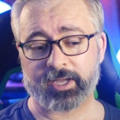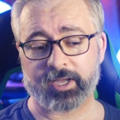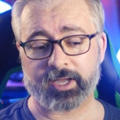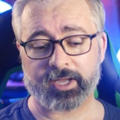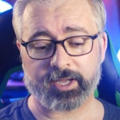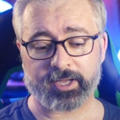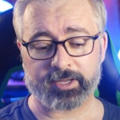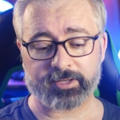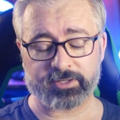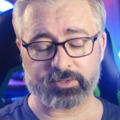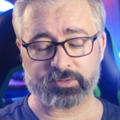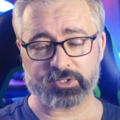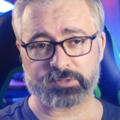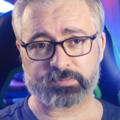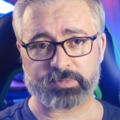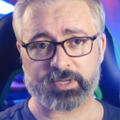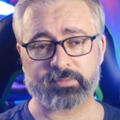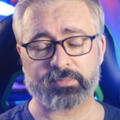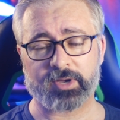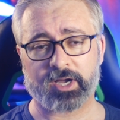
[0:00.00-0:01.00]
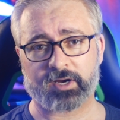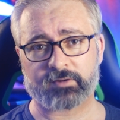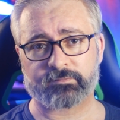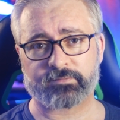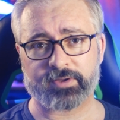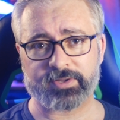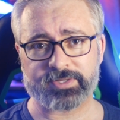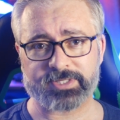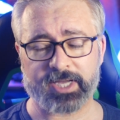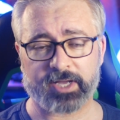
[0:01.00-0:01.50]
USB
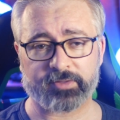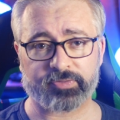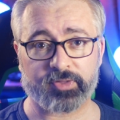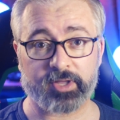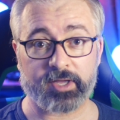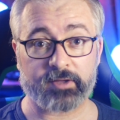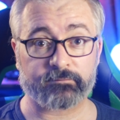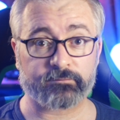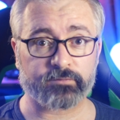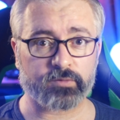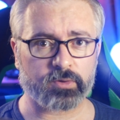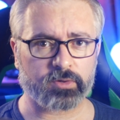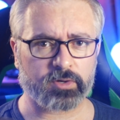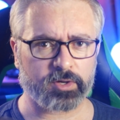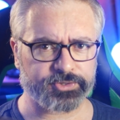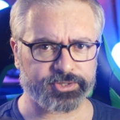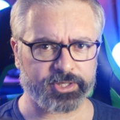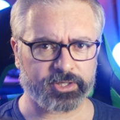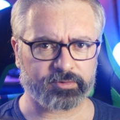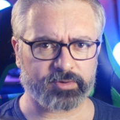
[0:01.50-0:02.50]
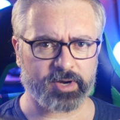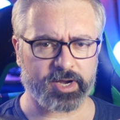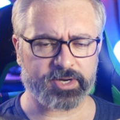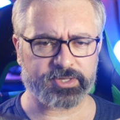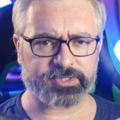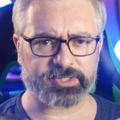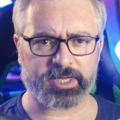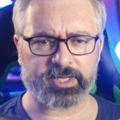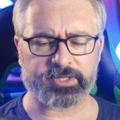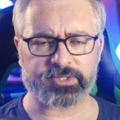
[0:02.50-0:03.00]
microphones out there for content
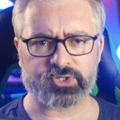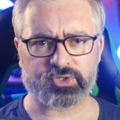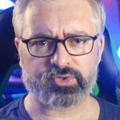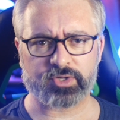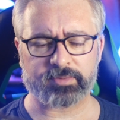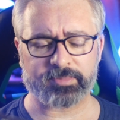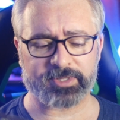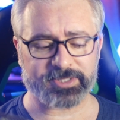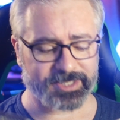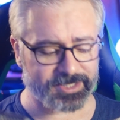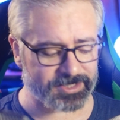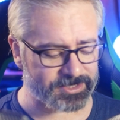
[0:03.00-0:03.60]
creators and streamers.